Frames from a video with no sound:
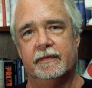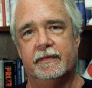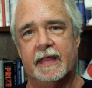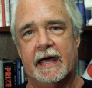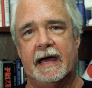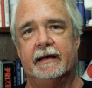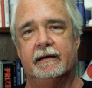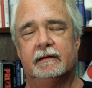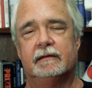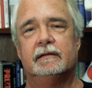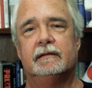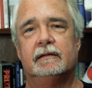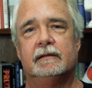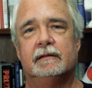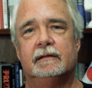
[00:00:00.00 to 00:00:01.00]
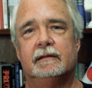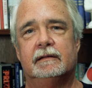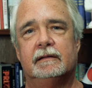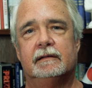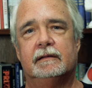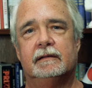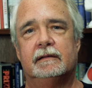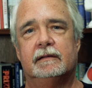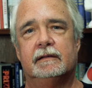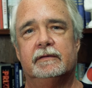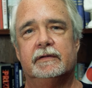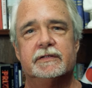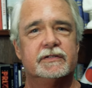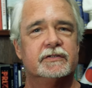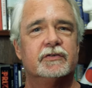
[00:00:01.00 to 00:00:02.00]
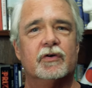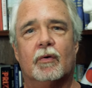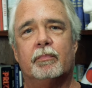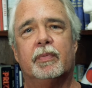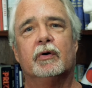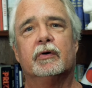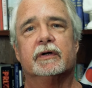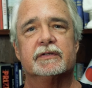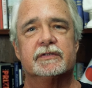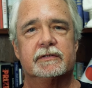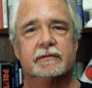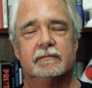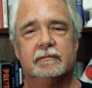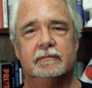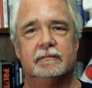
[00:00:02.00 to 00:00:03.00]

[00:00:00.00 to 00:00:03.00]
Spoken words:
that this is all bogus,